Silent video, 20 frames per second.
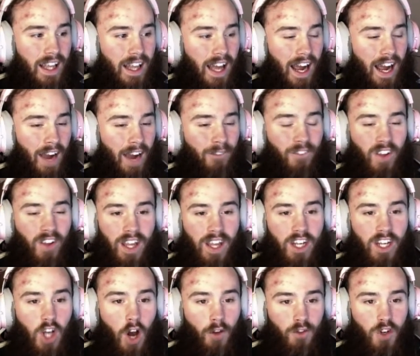I feel
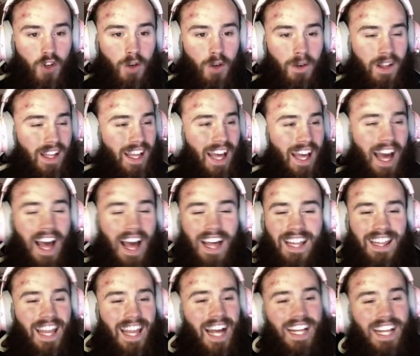like
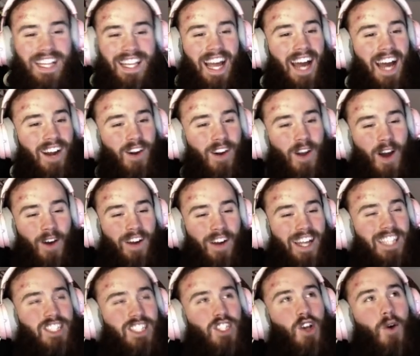I don't know,
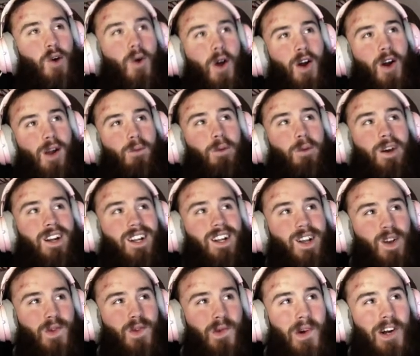it's so hard to put it
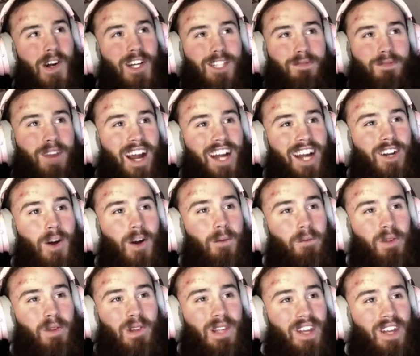in words, but I
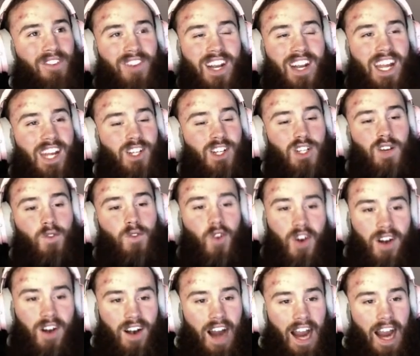don't believe in
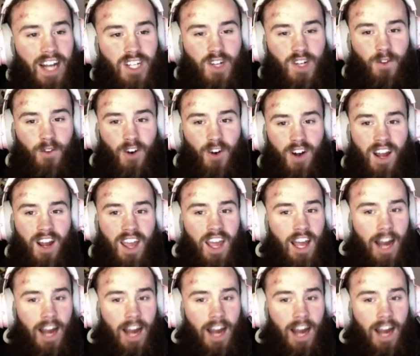introvert or extrovert.